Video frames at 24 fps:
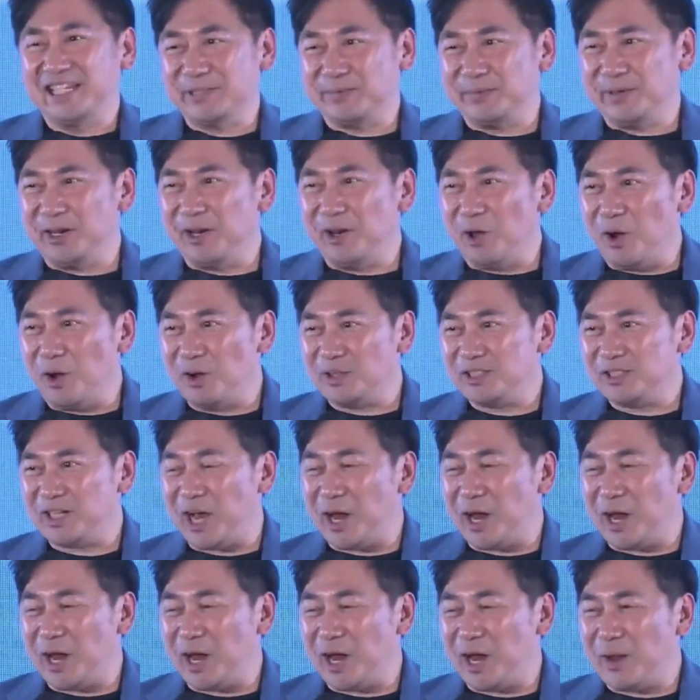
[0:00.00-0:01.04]
It's been a long
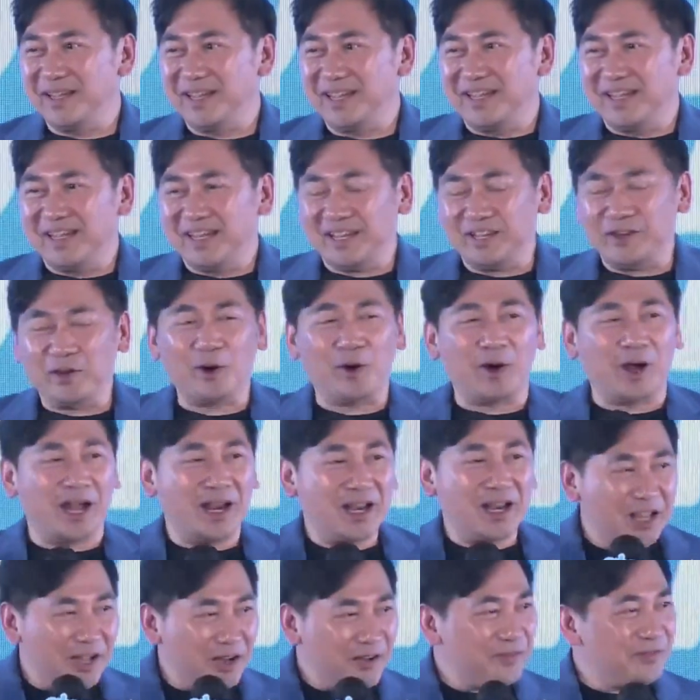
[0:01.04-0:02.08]
time. You know,
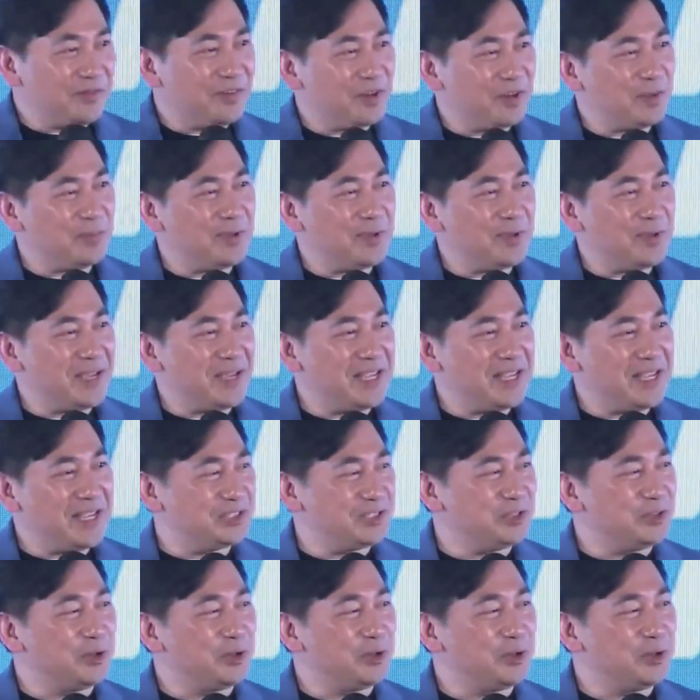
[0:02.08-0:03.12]
I love
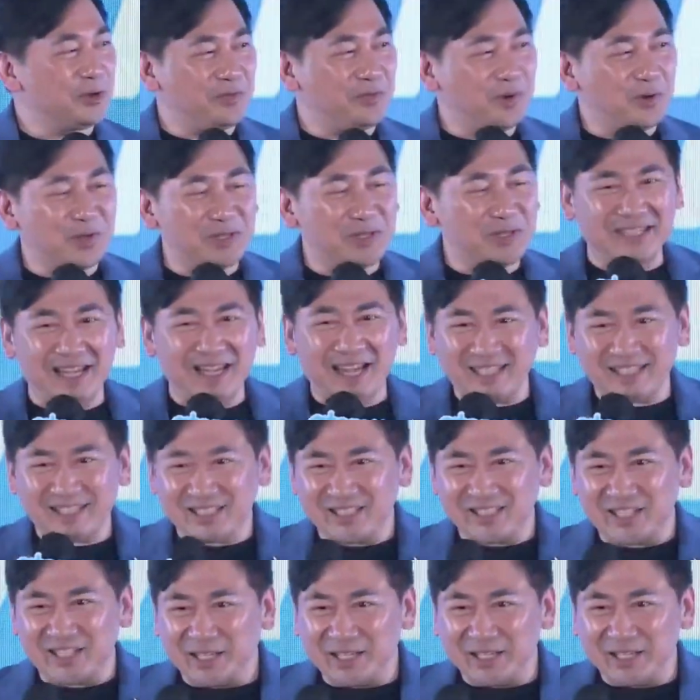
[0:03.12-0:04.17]
Philippines. Your food is
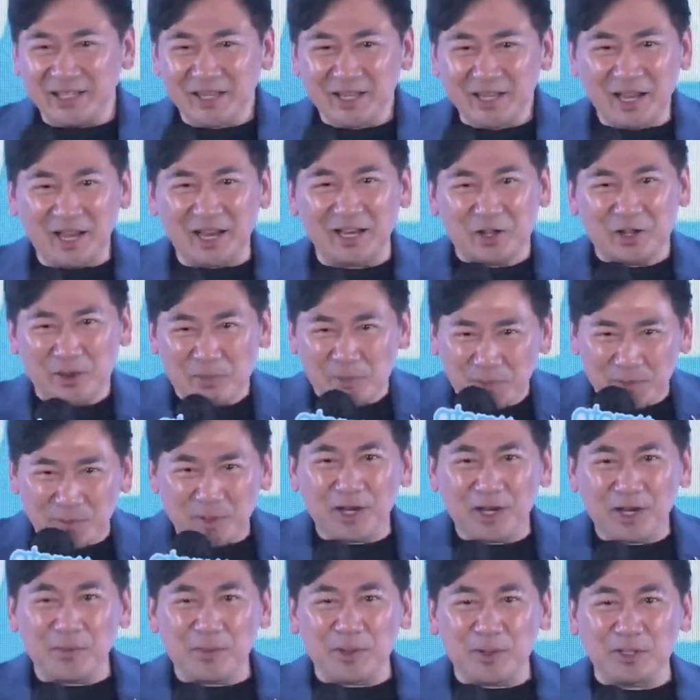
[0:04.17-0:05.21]
excellent. A
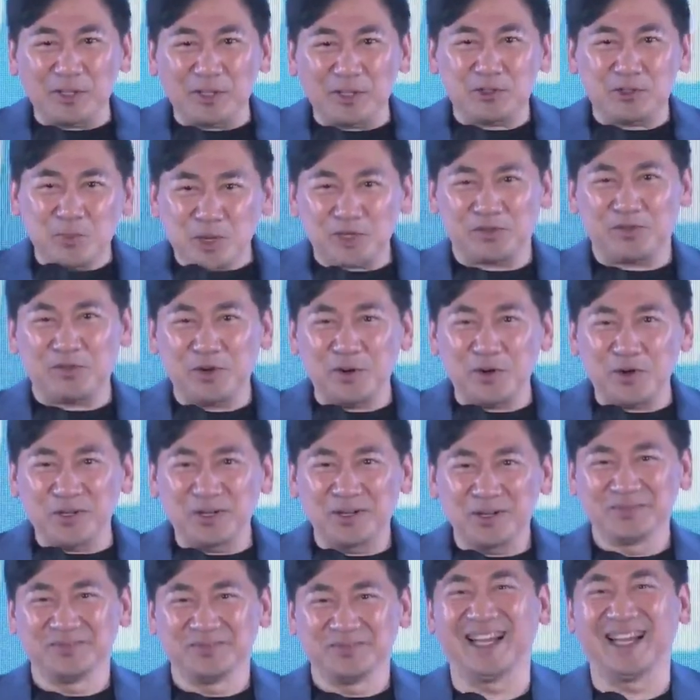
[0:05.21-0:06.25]
little bit too much
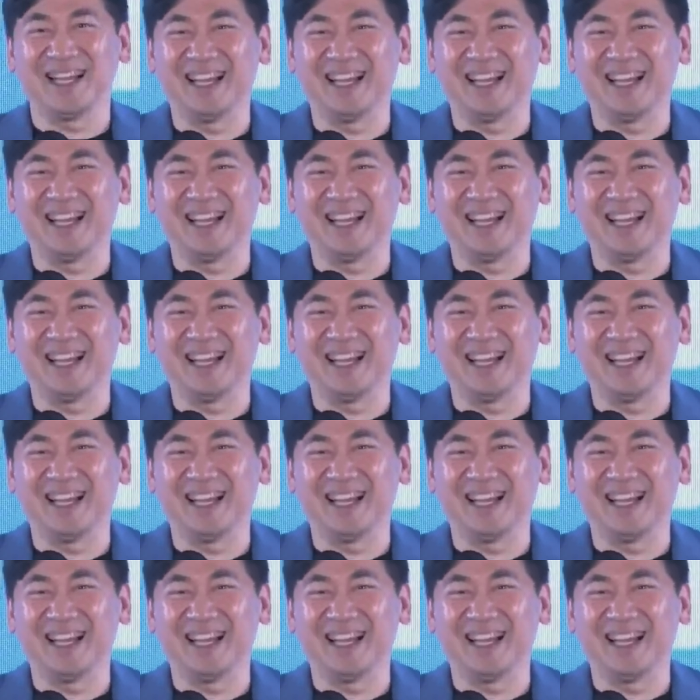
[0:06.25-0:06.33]
food.